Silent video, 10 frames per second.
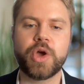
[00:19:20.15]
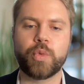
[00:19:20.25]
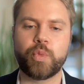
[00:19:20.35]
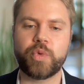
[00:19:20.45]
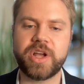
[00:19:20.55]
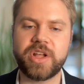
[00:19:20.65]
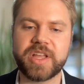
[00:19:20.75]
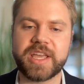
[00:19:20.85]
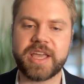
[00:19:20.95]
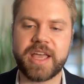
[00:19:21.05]

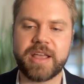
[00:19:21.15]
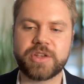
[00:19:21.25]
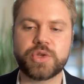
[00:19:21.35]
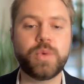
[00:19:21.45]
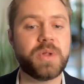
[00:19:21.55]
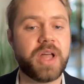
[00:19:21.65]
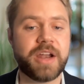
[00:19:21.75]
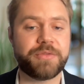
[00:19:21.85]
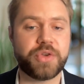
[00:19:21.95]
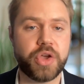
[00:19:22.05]
really do a
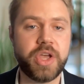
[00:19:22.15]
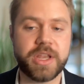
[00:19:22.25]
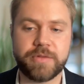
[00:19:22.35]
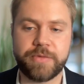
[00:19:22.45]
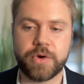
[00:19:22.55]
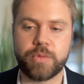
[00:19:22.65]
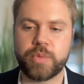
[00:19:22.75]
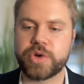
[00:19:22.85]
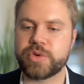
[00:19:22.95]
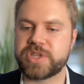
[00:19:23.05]
lot of good for
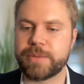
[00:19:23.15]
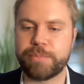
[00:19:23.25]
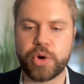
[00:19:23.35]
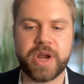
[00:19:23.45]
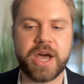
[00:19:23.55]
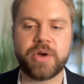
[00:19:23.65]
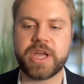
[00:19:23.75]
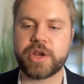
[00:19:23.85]
reducing burnout,